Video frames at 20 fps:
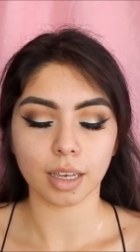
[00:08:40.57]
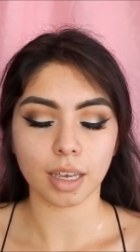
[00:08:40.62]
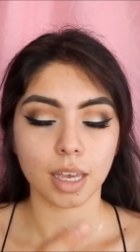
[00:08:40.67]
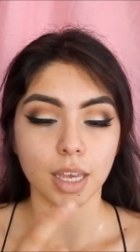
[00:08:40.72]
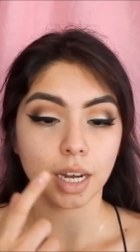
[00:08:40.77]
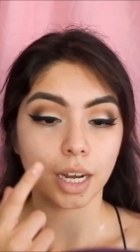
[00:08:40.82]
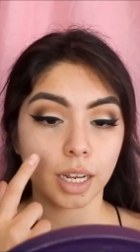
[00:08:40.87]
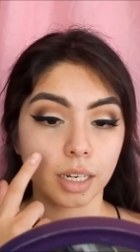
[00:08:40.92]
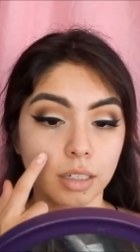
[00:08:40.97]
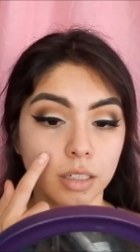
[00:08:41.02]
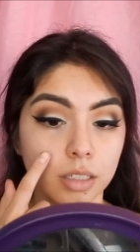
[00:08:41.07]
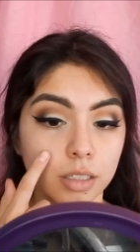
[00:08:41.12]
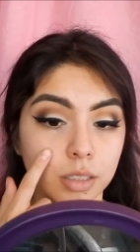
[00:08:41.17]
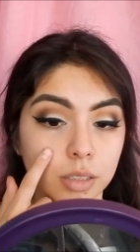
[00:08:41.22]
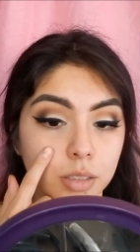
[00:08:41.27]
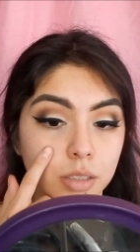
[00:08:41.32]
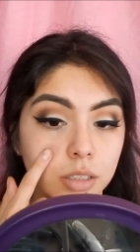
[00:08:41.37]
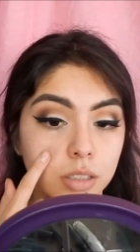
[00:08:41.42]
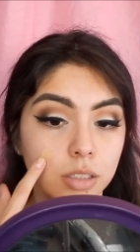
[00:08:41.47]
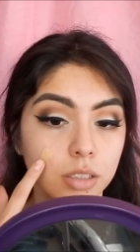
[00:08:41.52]
And I
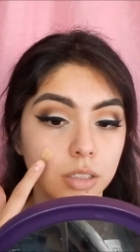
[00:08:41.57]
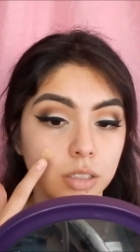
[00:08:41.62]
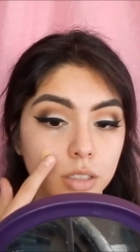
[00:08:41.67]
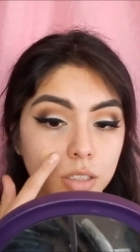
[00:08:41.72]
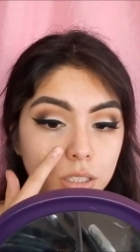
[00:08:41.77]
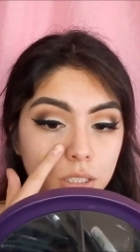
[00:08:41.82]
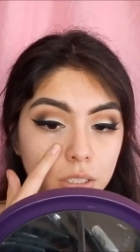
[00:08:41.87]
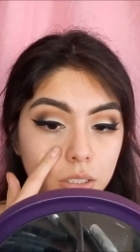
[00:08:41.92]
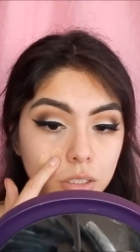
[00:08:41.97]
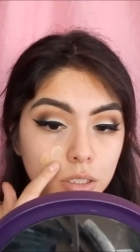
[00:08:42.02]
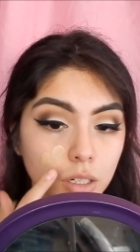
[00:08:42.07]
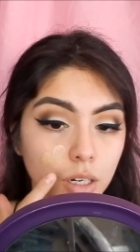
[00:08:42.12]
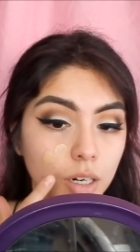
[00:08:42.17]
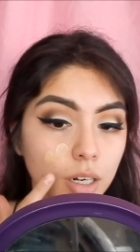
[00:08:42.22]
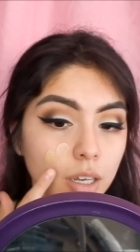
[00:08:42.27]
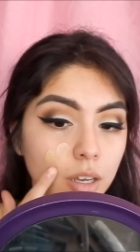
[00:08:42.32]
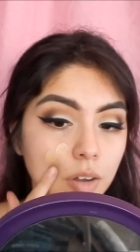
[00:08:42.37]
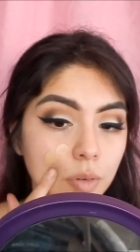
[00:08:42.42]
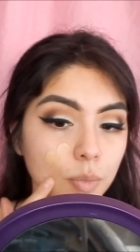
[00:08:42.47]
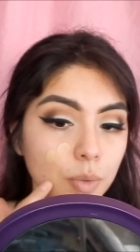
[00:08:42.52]
just
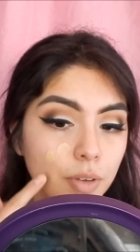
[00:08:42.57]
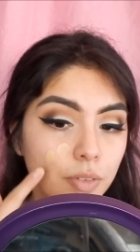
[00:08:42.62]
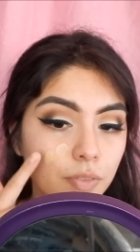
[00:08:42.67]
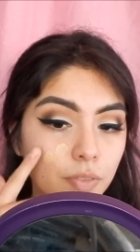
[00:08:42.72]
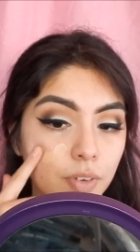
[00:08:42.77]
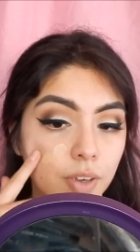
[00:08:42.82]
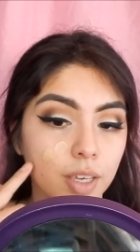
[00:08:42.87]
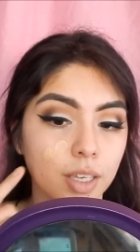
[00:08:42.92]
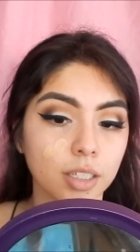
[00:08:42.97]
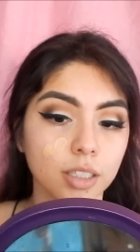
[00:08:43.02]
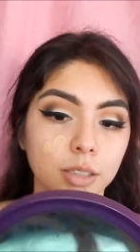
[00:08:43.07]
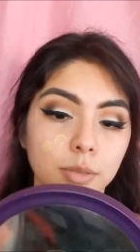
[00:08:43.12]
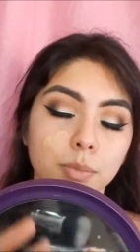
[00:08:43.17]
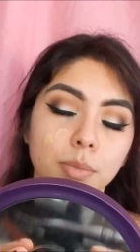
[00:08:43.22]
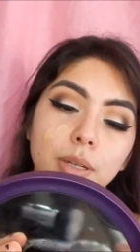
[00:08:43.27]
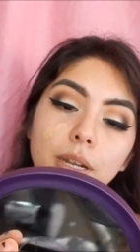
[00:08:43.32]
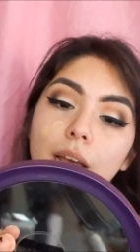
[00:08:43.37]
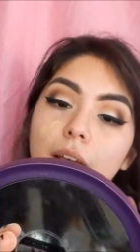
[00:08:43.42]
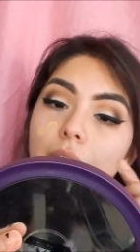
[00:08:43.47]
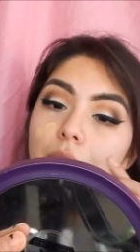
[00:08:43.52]
dot it on my face,
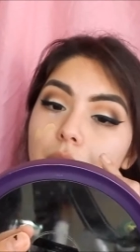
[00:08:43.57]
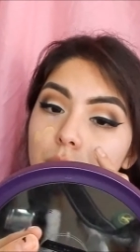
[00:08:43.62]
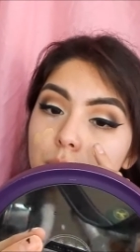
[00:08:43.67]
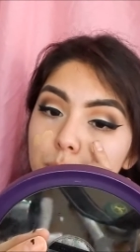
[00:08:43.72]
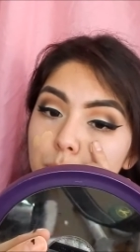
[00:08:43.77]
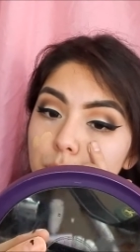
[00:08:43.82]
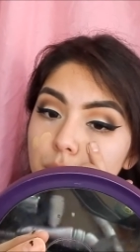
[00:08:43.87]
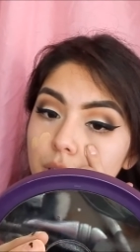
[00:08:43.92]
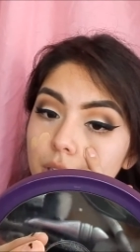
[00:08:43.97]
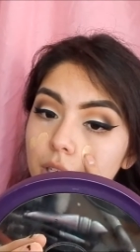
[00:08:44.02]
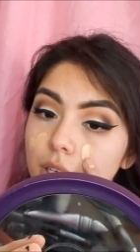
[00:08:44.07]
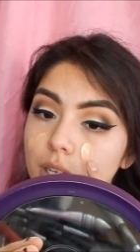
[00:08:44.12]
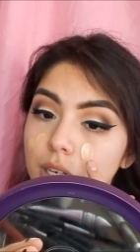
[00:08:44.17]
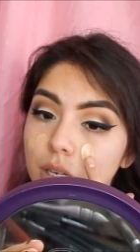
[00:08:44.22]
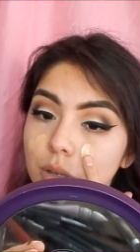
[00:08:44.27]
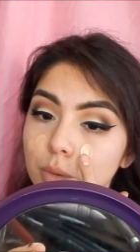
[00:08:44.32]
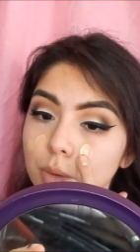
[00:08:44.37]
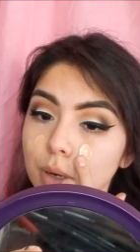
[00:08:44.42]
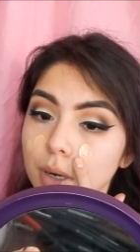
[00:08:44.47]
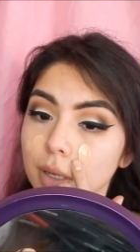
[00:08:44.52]
but I don't put it
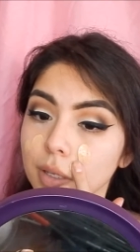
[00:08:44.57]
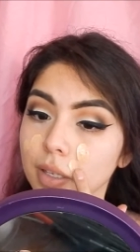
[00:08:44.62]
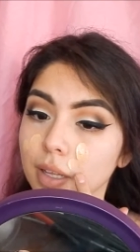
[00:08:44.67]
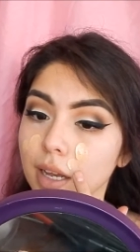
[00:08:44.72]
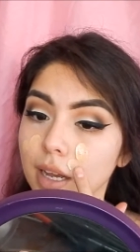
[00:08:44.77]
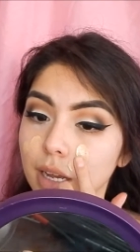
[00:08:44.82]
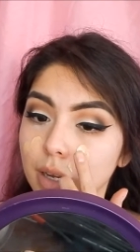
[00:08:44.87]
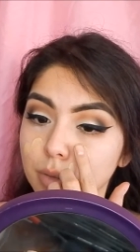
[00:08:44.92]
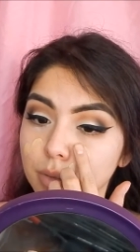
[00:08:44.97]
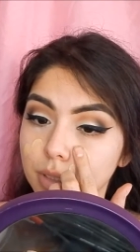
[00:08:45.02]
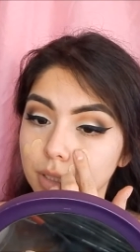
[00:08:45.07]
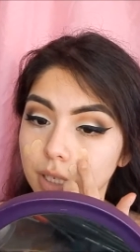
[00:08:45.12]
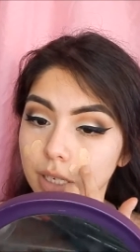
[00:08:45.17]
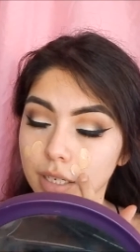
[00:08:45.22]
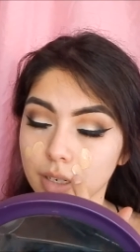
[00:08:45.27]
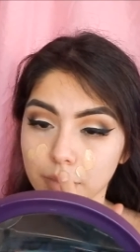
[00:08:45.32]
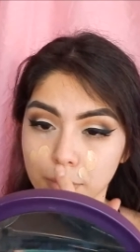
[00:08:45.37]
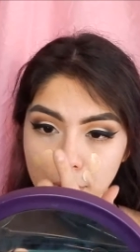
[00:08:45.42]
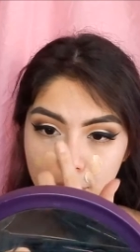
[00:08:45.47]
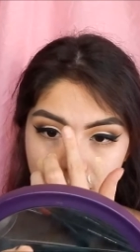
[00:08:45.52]
anywhere on the
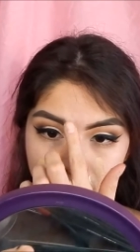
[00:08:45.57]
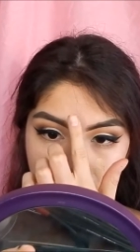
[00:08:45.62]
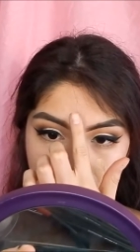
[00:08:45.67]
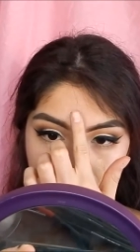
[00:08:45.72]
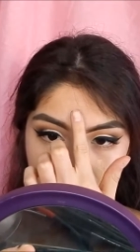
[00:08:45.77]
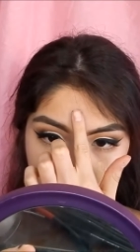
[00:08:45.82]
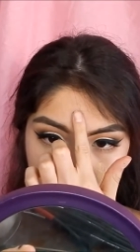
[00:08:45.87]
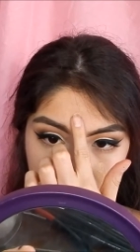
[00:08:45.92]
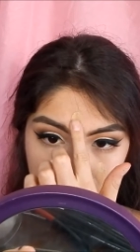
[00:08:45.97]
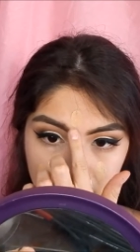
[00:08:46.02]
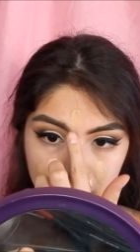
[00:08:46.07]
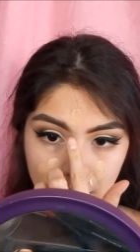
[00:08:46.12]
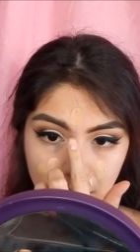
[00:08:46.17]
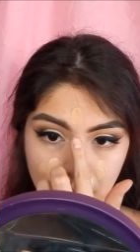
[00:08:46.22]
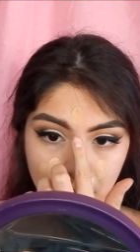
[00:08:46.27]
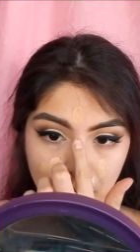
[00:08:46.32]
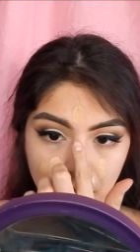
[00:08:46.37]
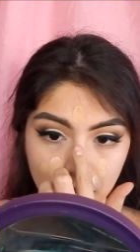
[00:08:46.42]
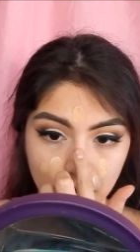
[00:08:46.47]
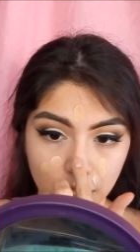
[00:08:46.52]
outside of my face,
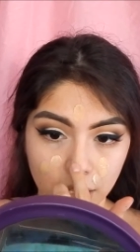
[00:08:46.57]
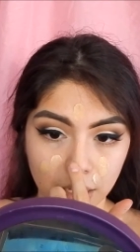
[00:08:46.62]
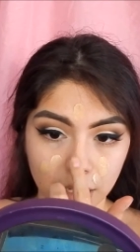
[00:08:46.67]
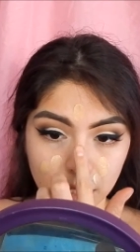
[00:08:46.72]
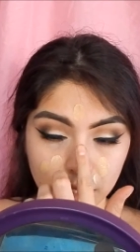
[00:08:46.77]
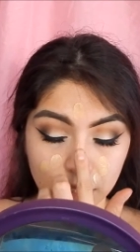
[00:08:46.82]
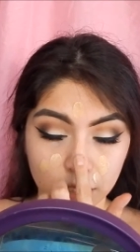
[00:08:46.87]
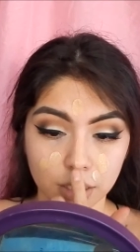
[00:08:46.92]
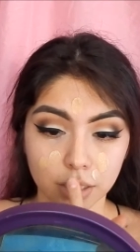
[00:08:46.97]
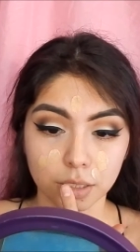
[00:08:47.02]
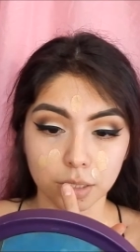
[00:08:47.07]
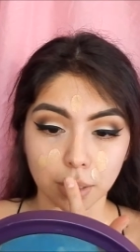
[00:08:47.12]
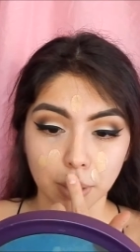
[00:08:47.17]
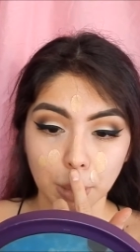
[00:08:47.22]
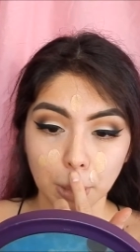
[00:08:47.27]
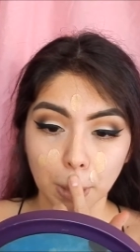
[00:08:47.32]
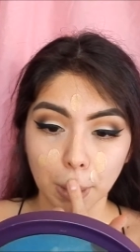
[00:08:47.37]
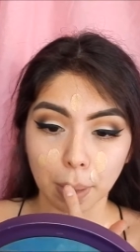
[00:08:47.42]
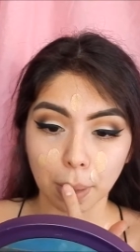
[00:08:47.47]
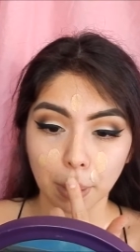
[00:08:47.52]
just
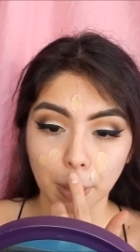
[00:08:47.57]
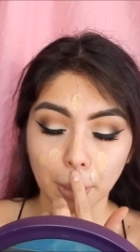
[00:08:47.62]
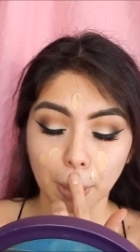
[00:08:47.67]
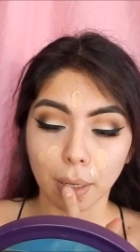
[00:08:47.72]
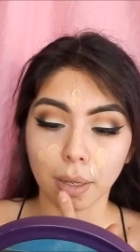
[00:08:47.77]
on the